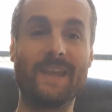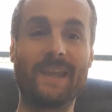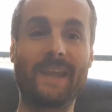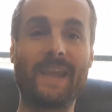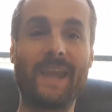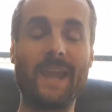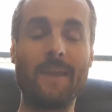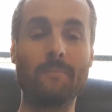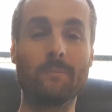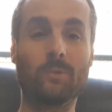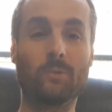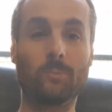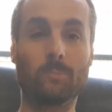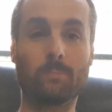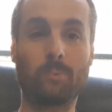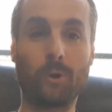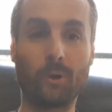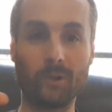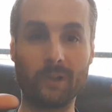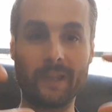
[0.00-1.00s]
came to
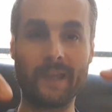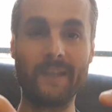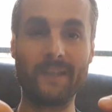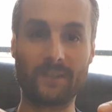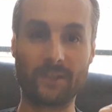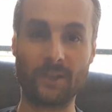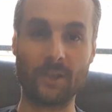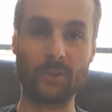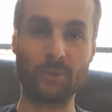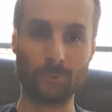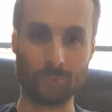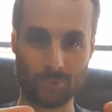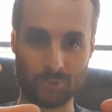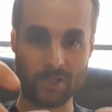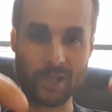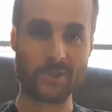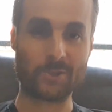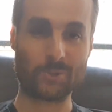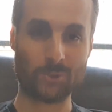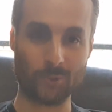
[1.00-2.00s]
Poland to
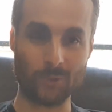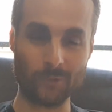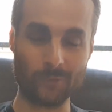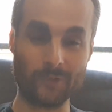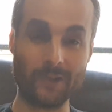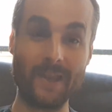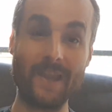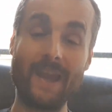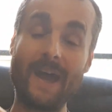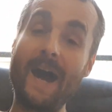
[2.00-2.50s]
Rzeszów,